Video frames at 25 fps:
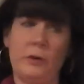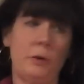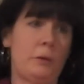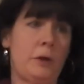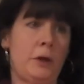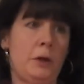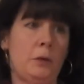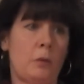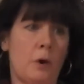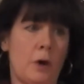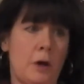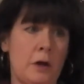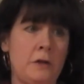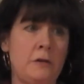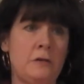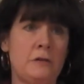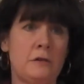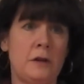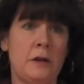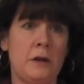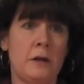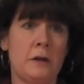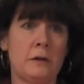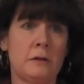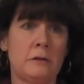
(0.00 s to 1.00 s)
Voting Rights
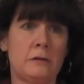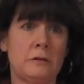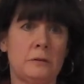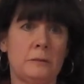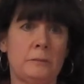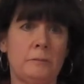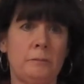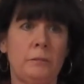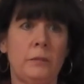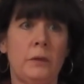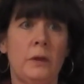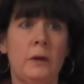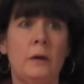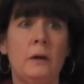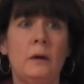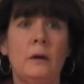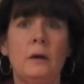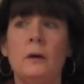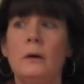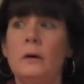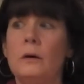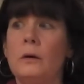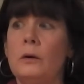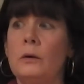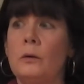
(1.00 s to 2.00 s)
Act,
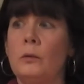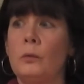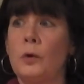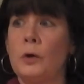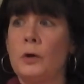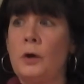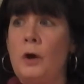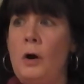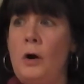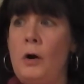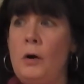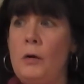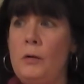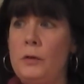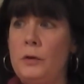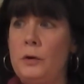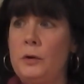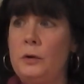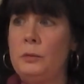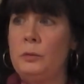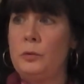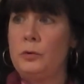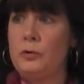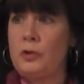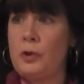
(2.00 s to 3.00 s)
recall that
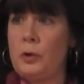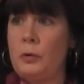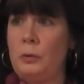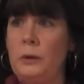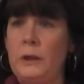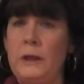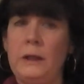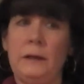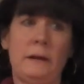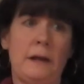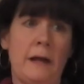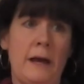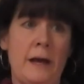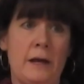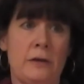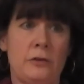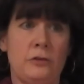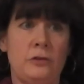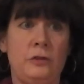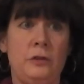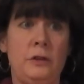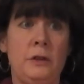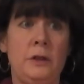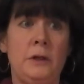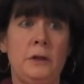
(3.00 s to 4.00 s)
it was only
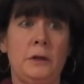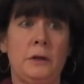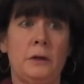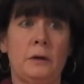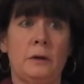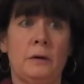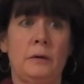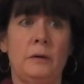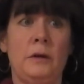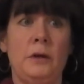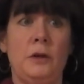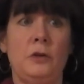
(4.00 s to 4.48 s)
last year,